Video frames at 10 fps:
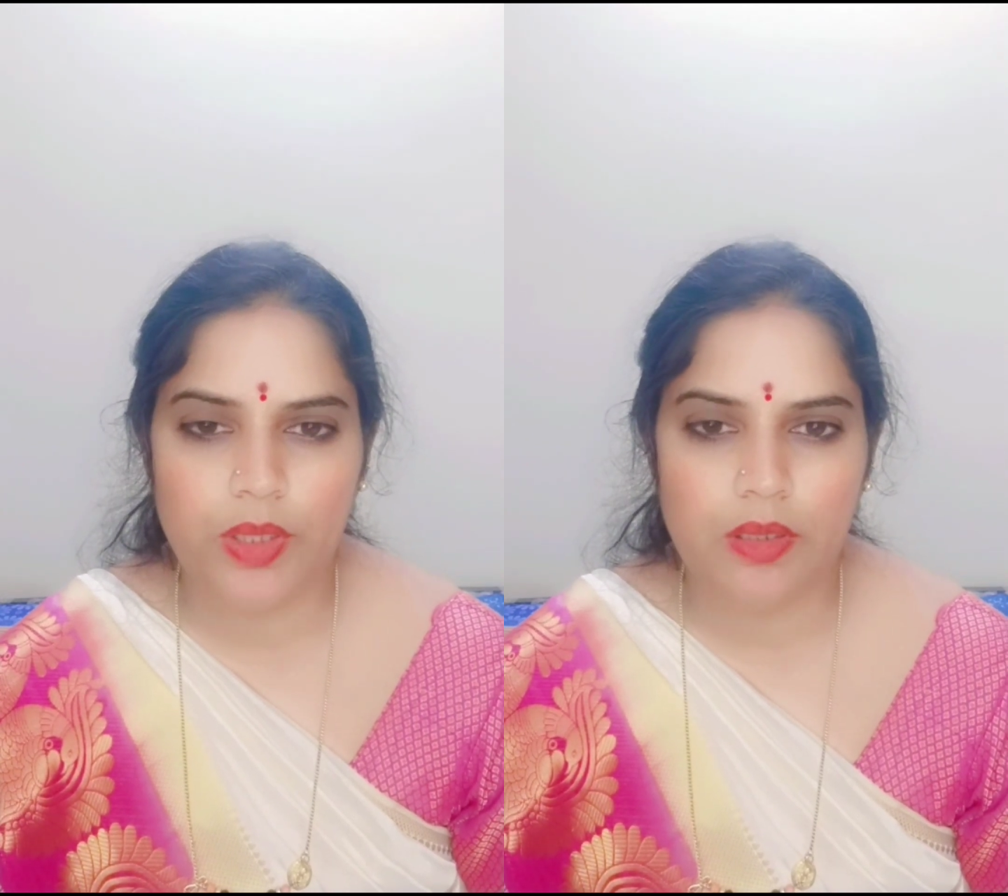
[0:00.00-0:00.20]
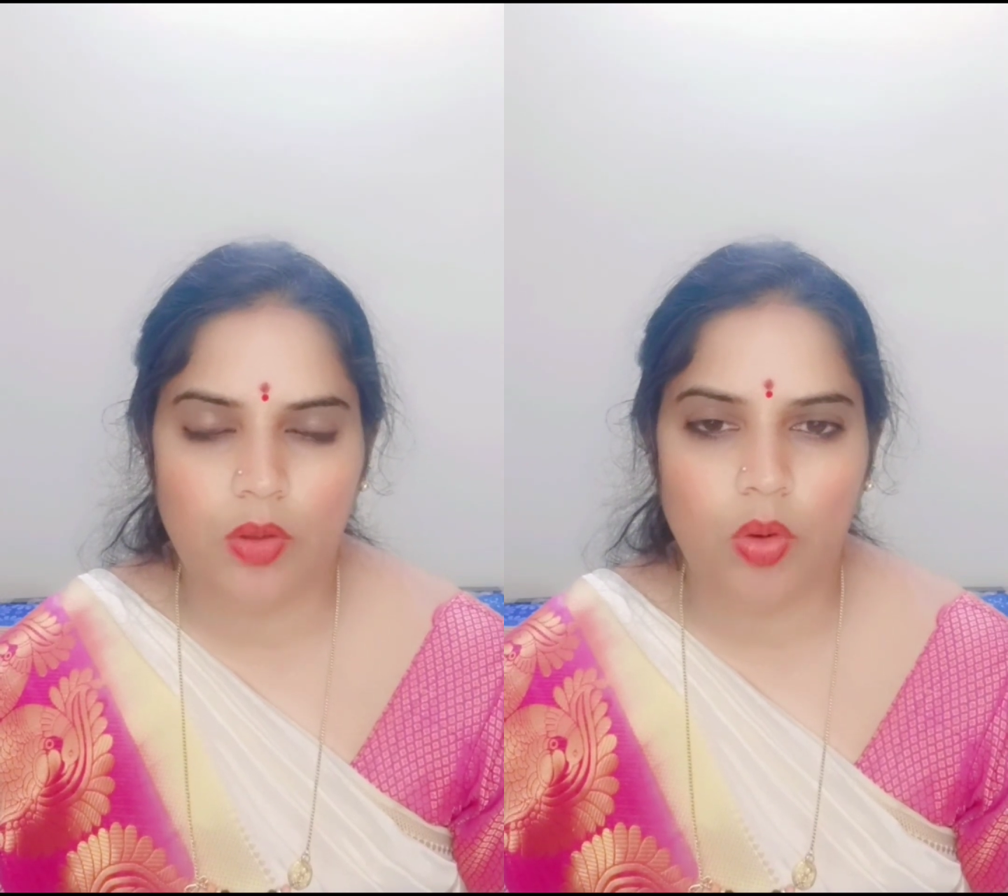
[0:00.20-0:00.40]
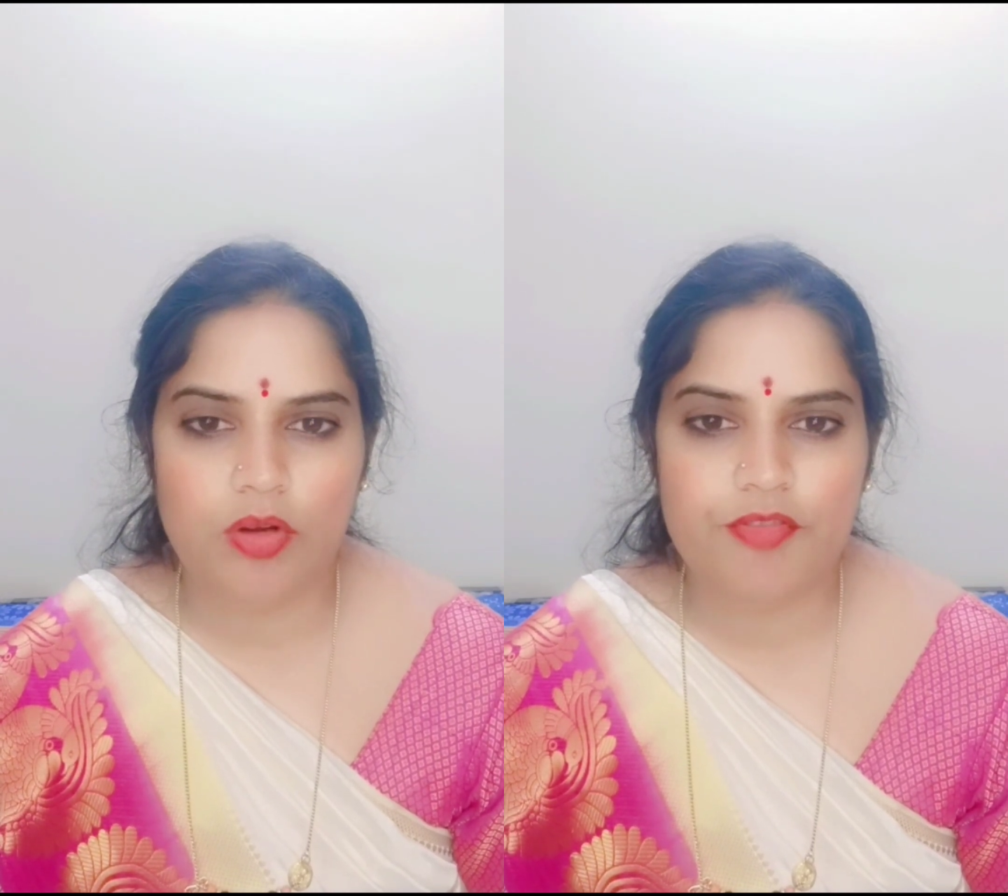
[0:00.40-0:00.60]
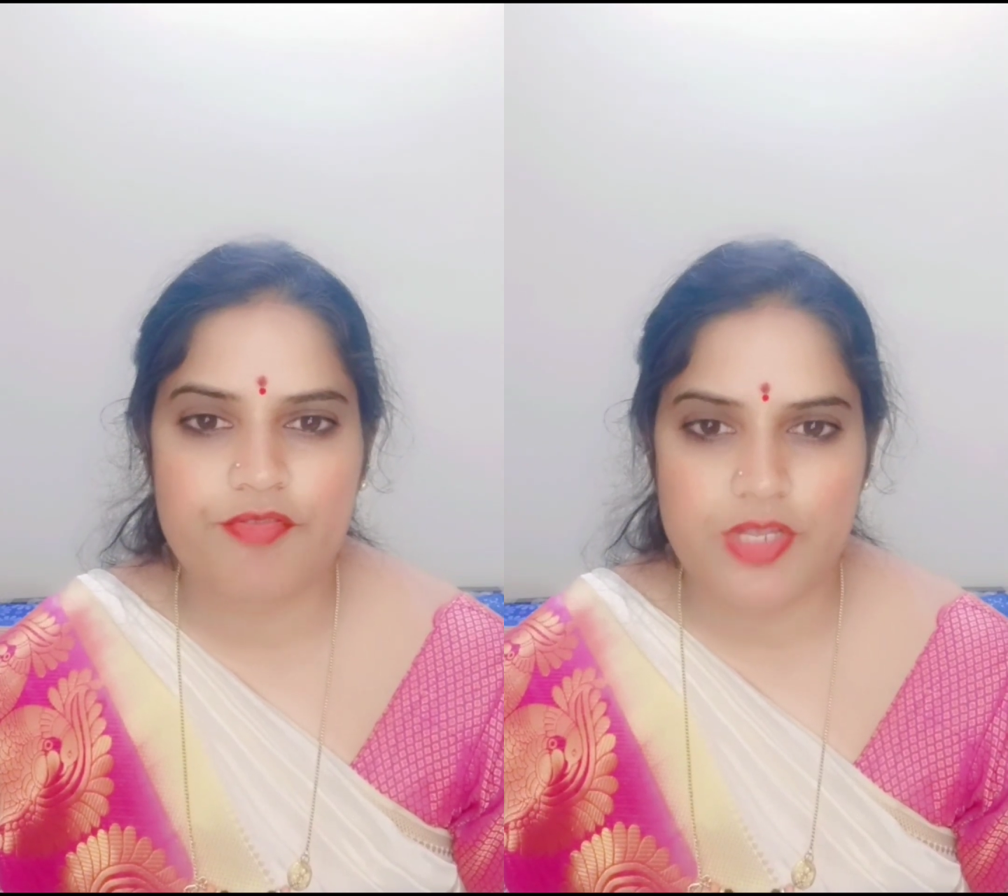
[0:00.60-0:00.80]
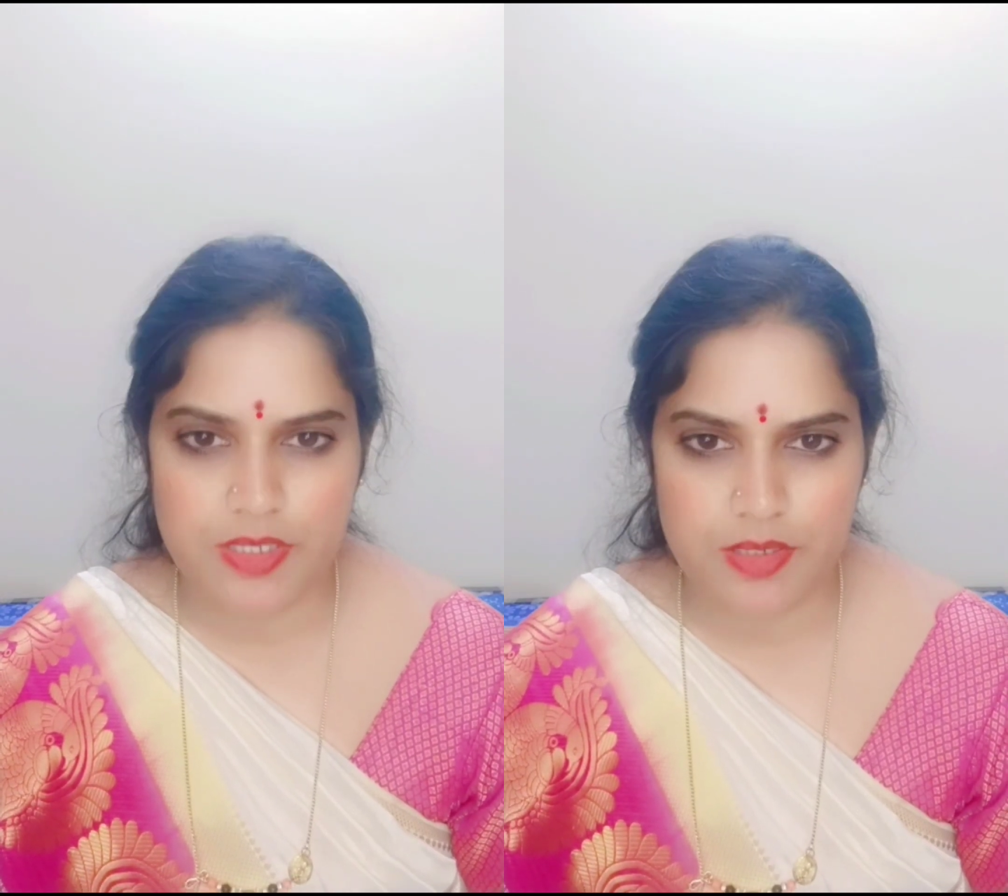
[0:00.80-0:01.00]
with lot
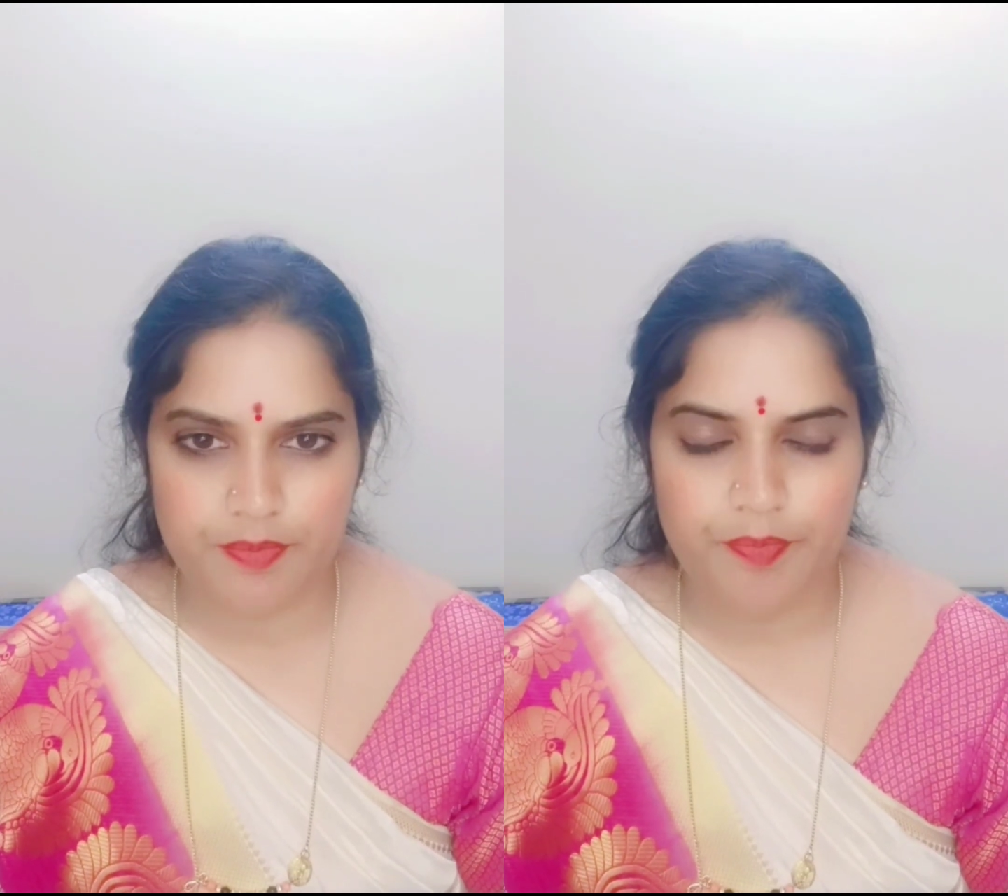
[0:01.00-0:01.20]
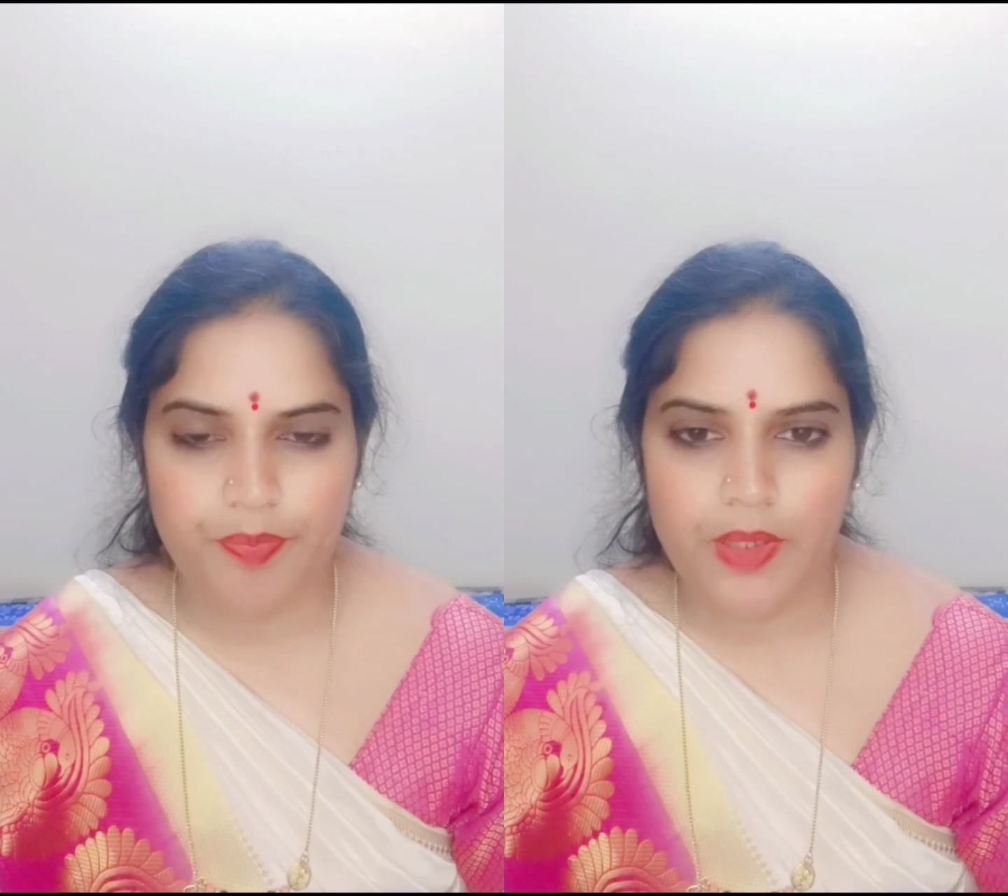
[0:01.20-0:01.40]
of wisdom.